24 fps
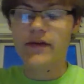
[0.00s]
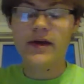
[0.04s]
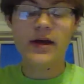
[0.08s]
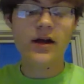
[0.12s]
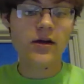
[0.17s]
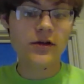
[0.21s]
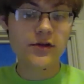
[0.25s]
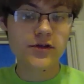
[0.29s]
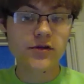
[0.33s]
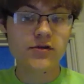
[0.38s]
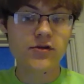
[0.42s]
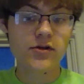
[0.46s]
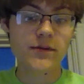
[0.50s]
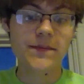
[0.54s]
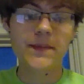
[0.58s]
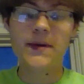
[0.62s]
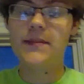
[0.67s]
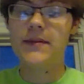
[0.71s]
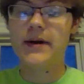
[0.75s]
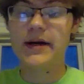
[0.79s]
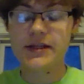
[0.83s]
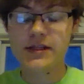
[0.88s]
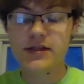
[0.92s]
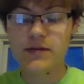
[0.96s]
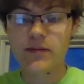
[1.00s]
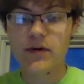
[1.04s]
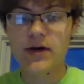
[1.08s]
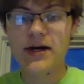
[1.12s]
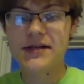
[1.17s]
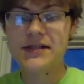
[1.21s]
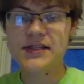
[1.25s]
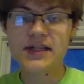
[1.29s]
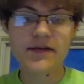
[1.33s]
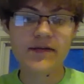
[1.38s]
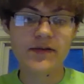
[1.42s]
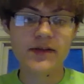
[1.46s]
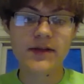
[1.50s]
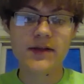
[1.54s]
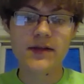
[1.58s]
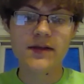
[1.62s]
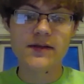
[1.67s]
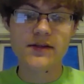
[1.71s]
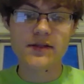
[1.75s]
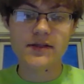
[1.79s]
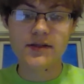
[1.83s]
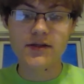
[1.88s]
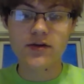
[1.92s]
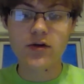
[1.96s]
That also took me by surprise, given that
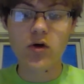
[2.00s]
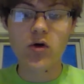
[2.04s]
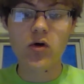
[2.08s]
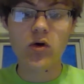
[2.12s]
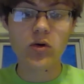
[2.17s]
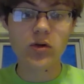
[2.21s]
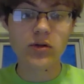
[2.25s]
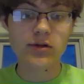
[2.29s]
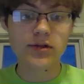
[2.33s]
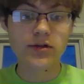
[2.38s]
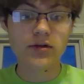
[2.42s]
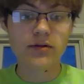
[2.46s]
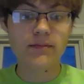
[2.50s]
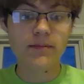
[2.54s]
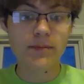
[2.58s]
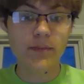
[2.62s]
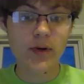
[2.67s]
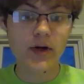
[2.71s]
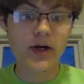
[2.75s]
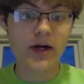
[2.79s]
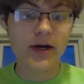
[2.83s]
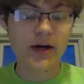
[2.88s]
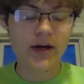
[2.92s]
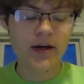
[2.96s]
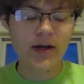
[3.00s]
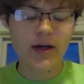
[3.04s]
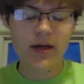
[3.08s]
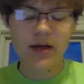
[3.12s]
this is an older book.